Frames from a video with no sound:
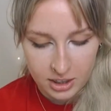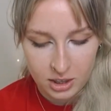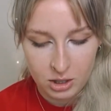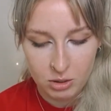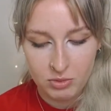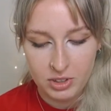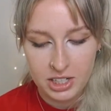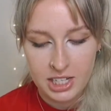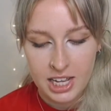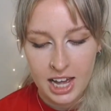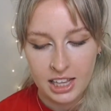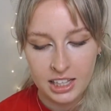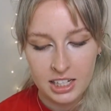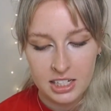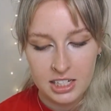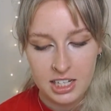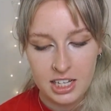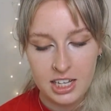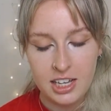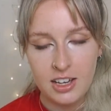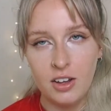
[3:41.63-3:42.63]
The
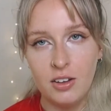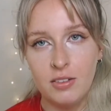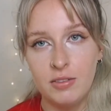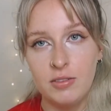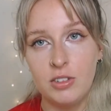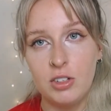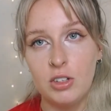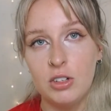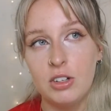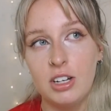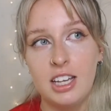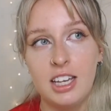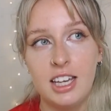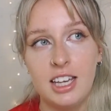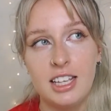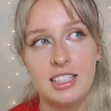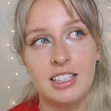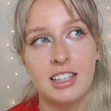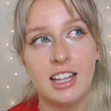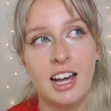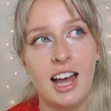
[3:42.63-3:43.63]
reality of uni
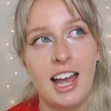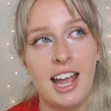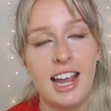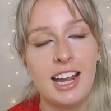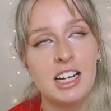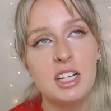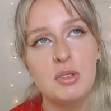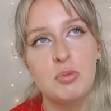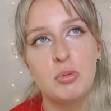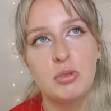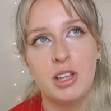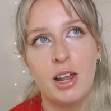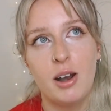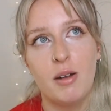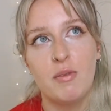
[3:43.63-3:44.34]
is that 80%